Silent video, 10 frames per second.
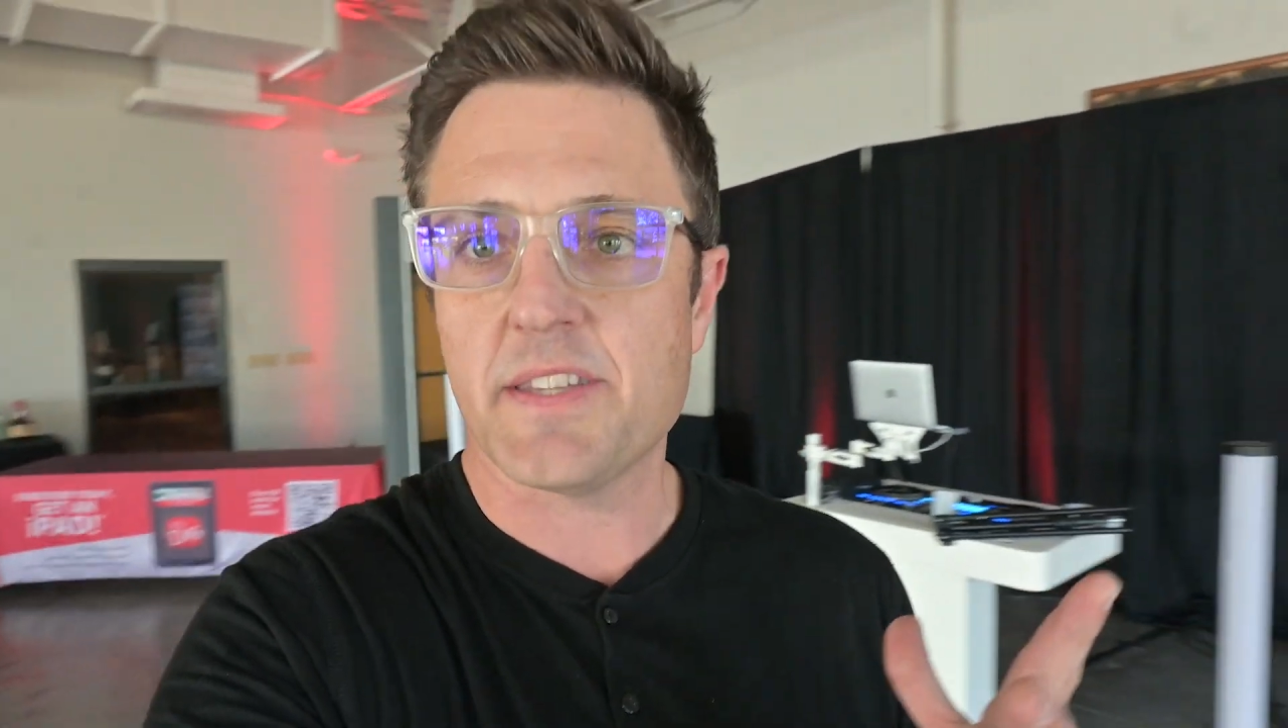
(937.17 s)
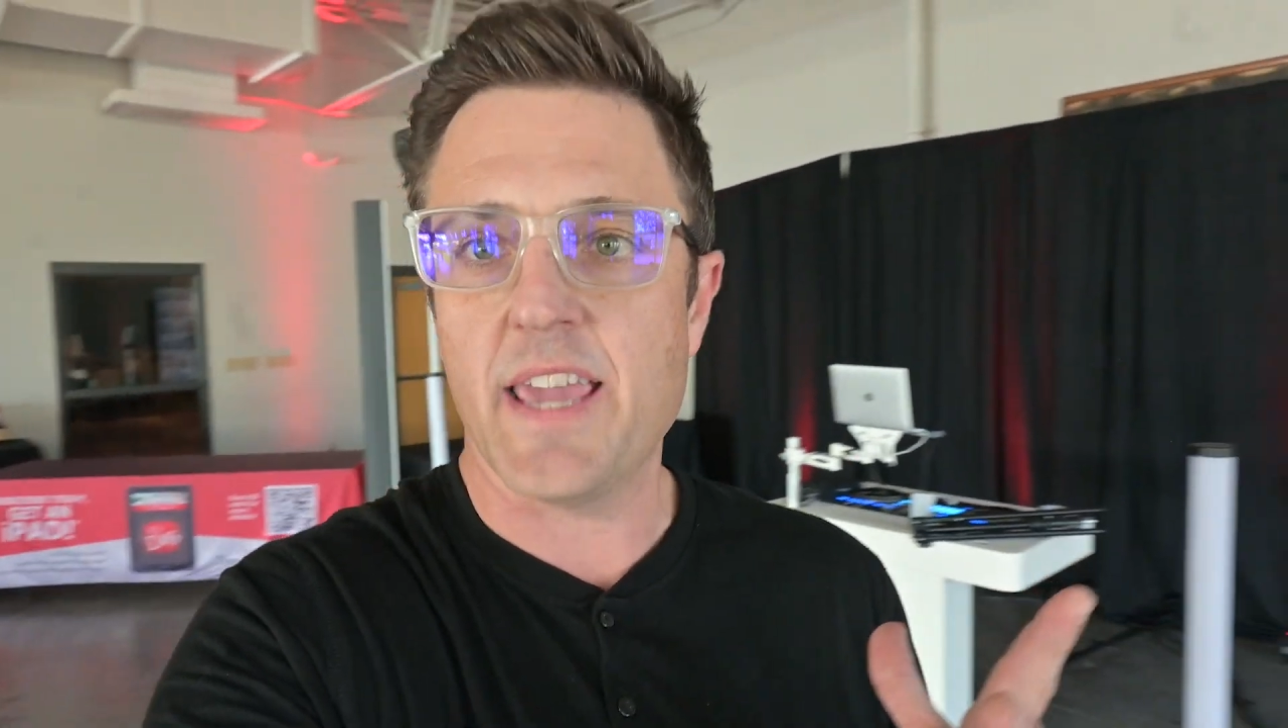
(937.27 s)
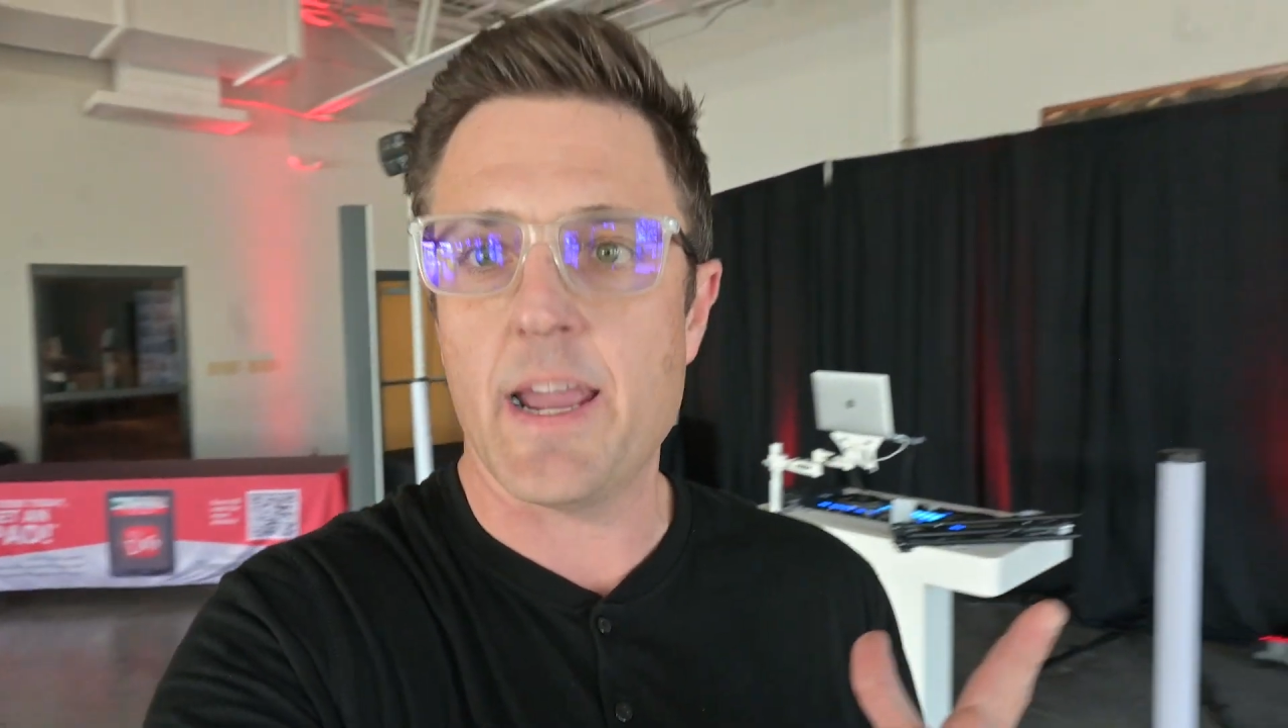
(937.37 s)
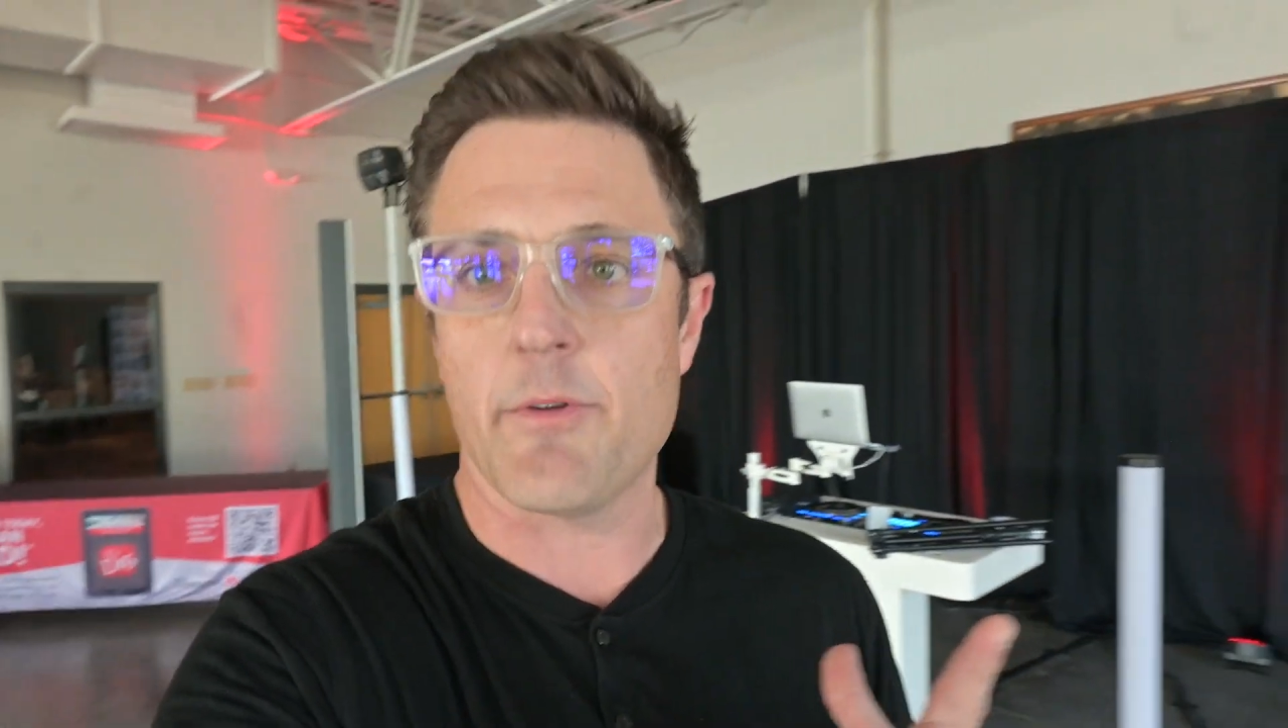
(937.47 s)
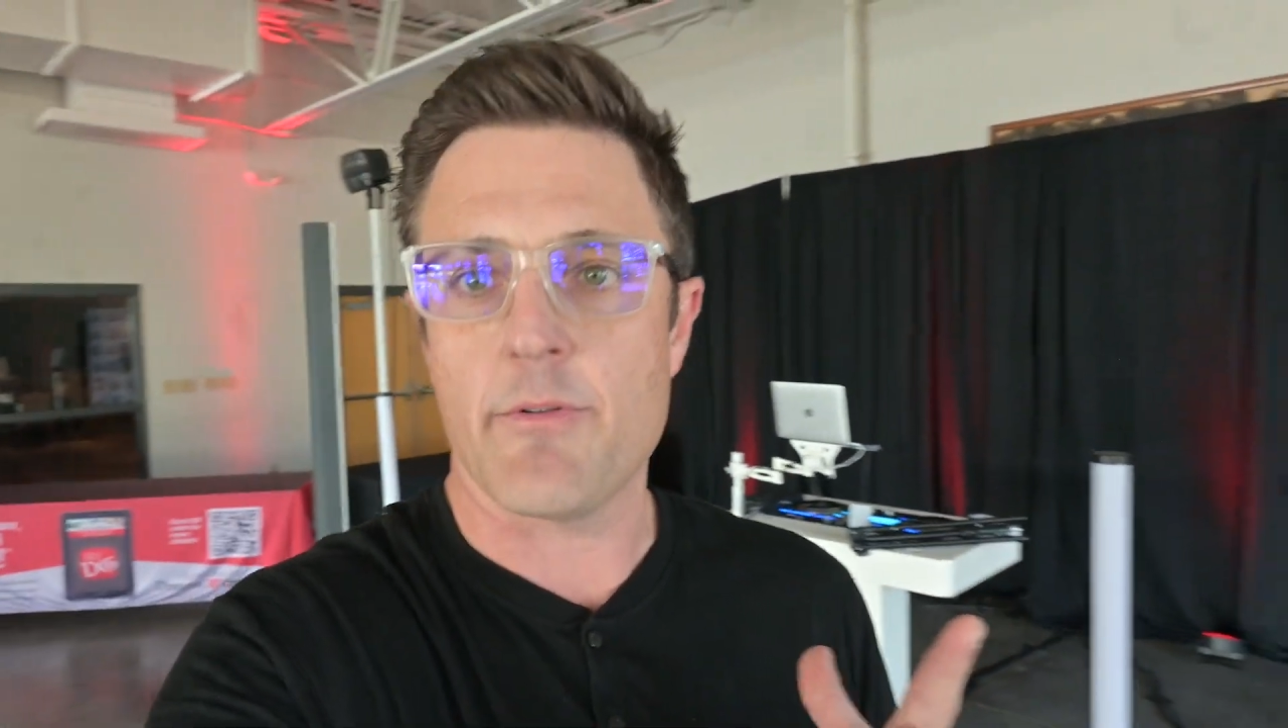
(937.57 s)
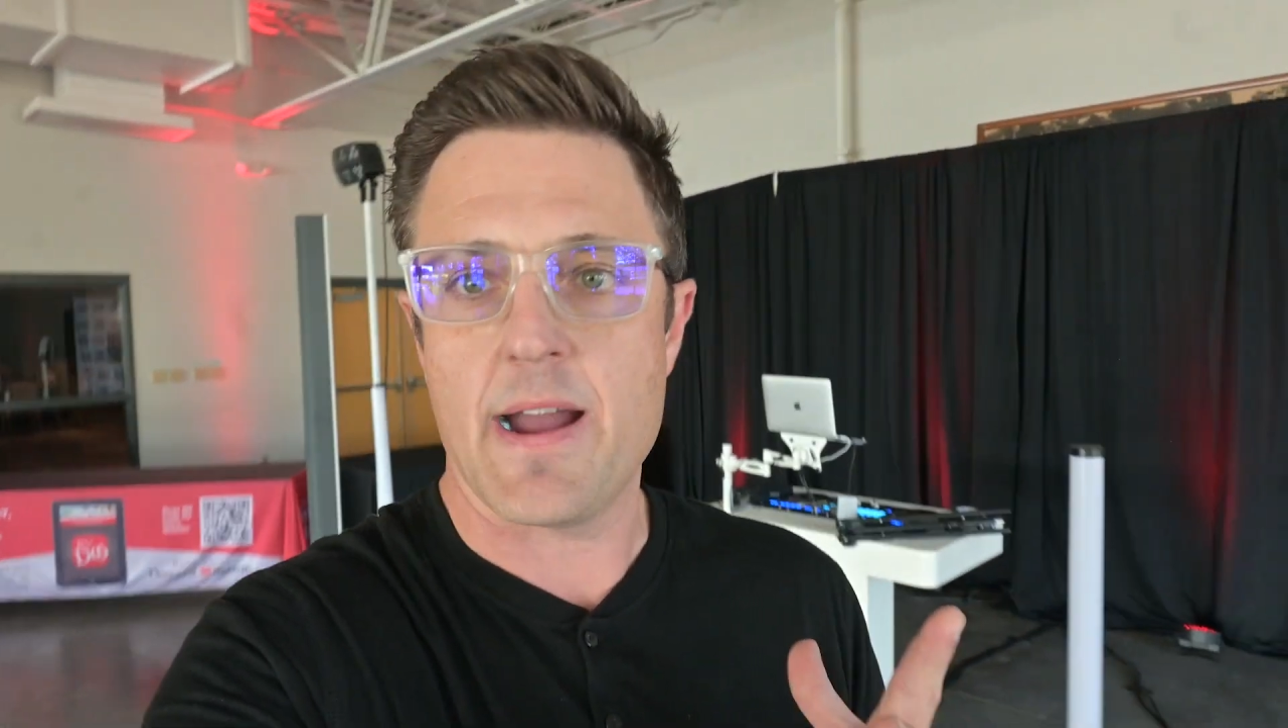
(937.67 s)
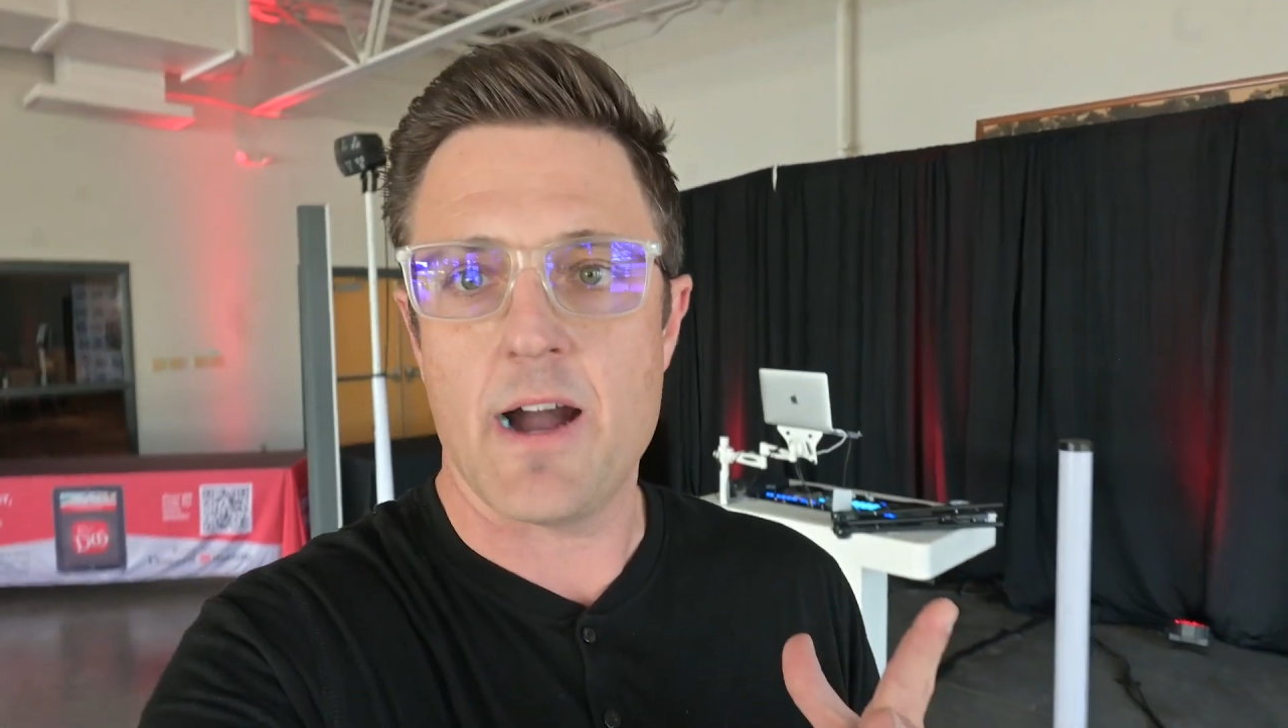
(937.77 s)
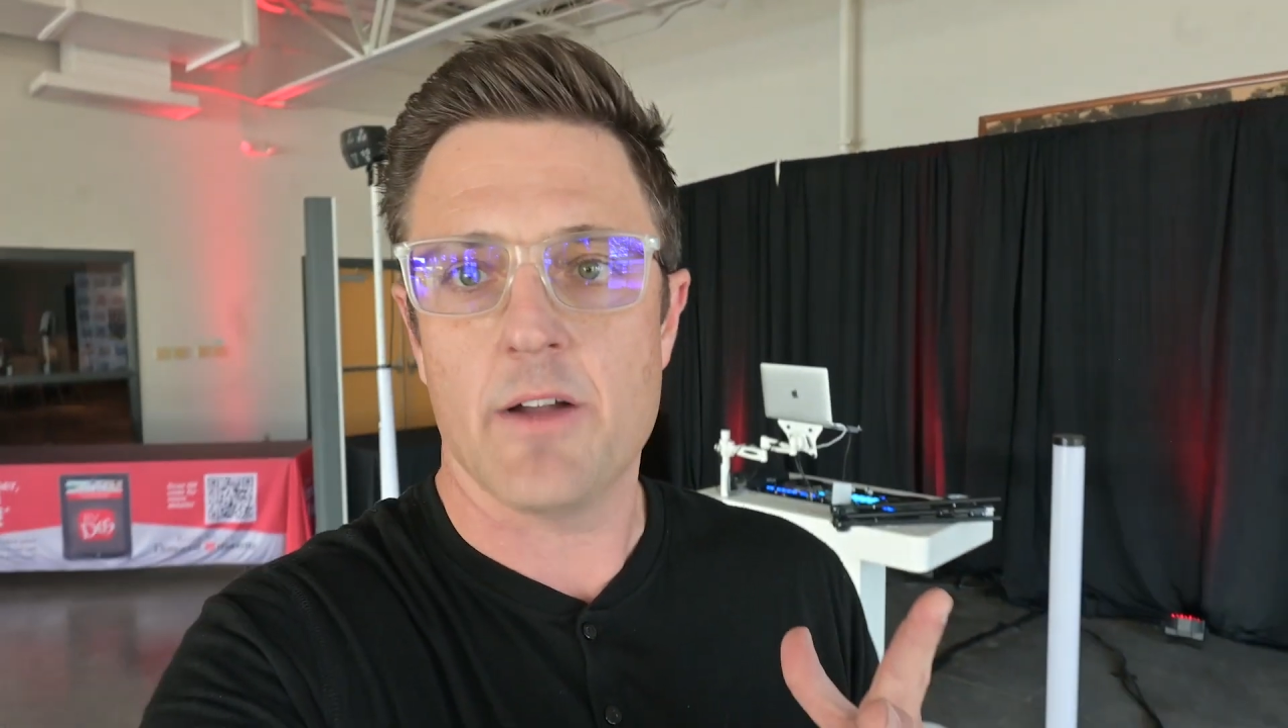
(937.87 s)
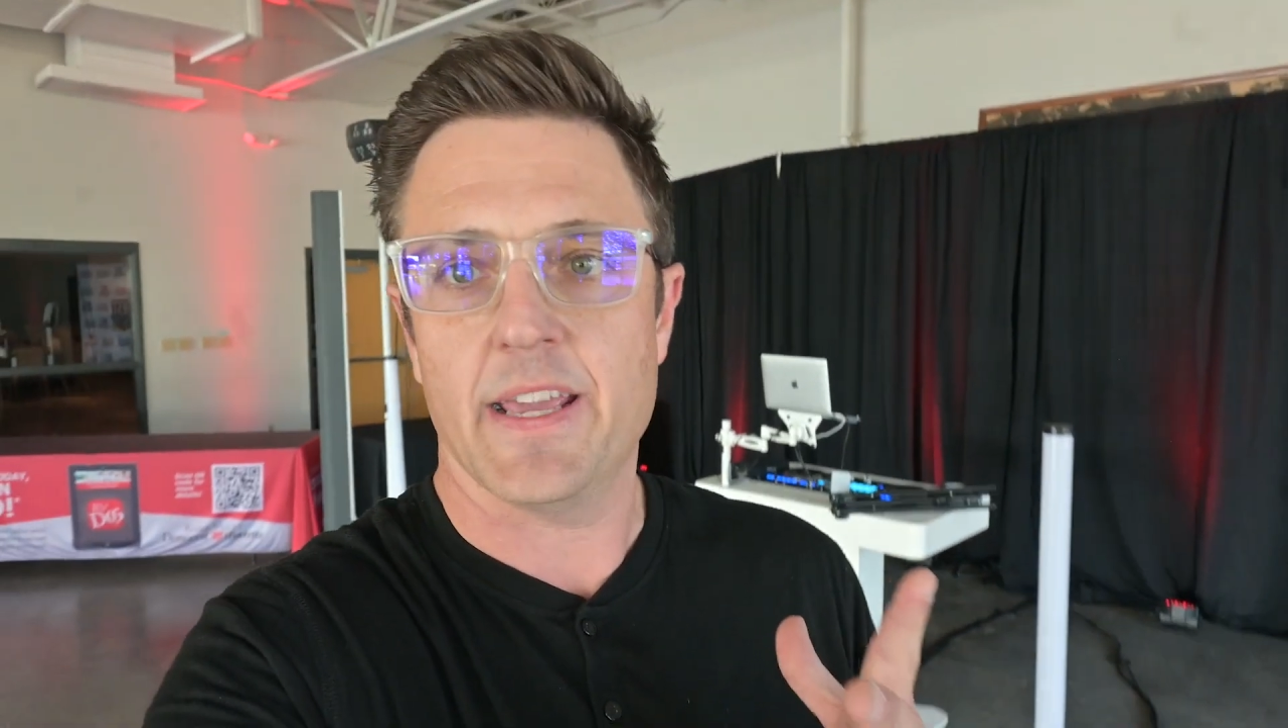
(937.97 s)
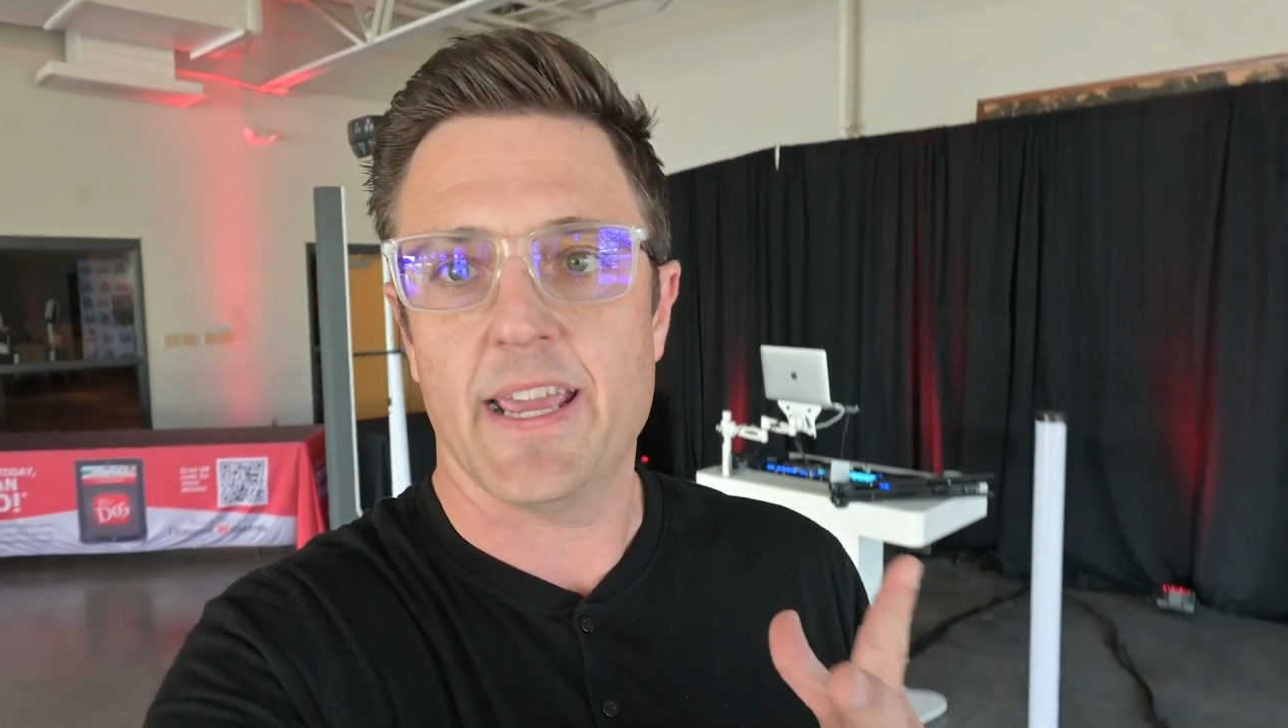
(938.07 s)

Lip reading: camera around